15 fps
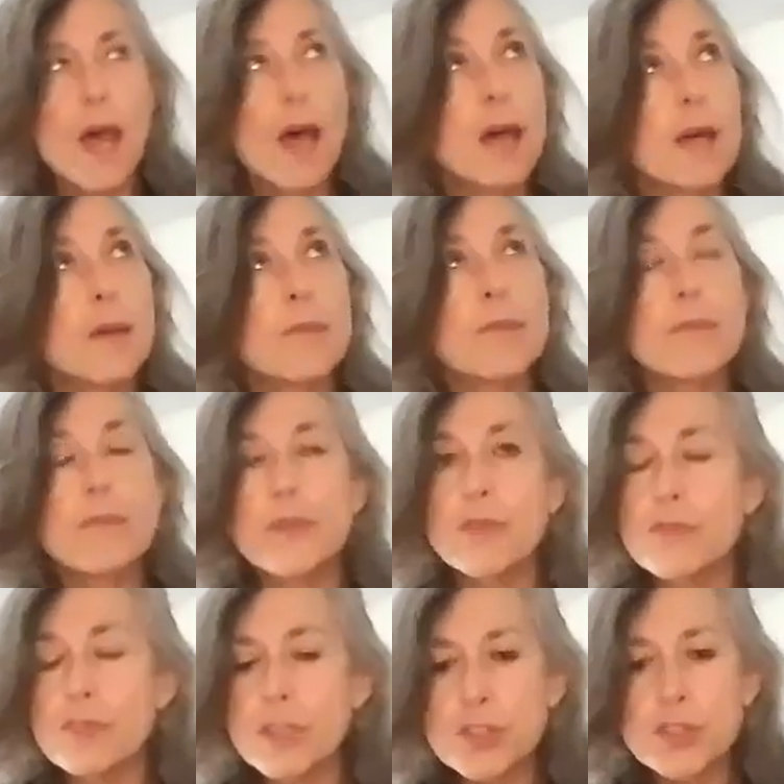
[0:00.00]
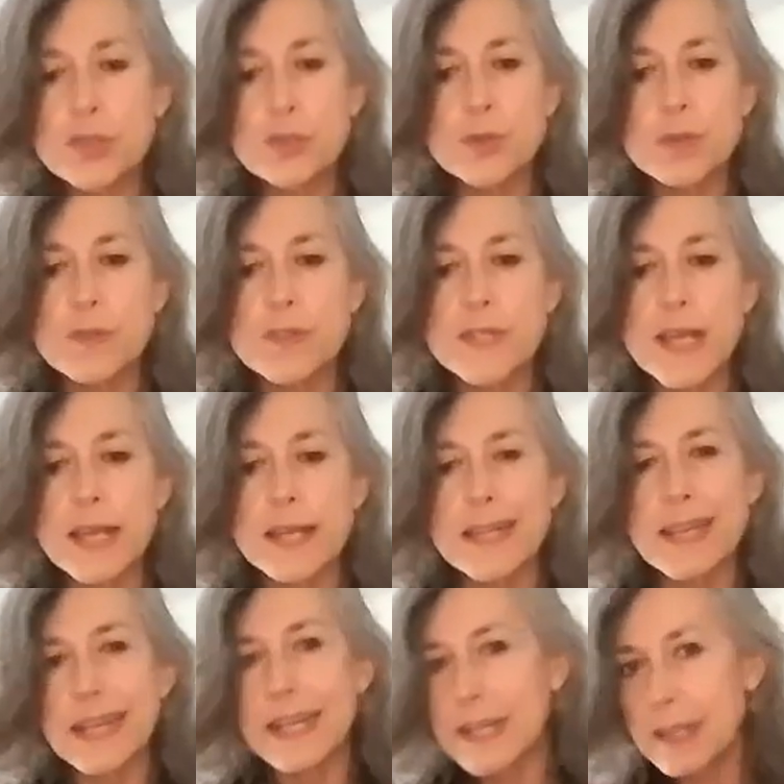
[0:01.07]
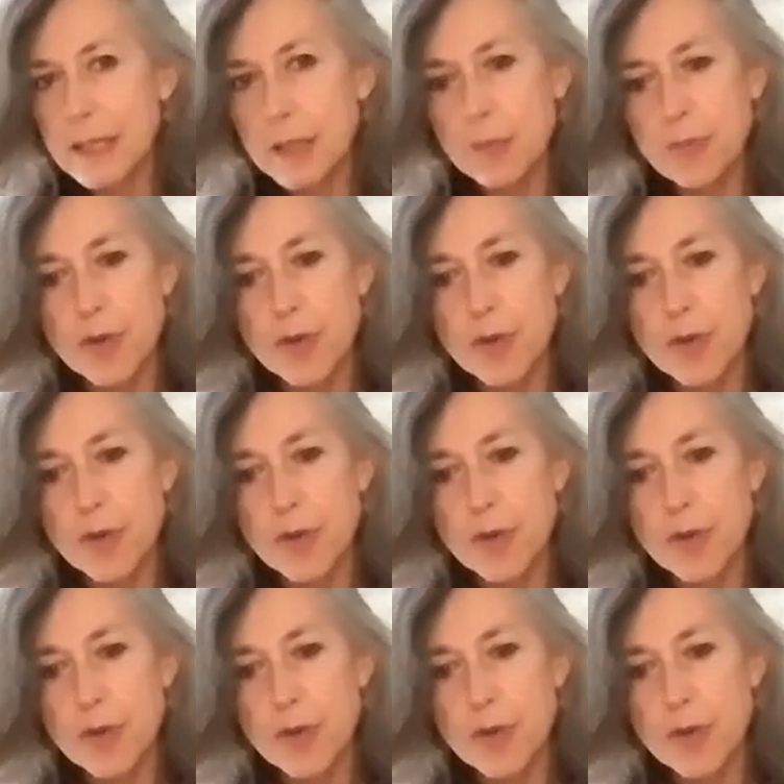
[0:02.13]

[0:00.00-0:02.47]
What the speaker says: the rituals and healing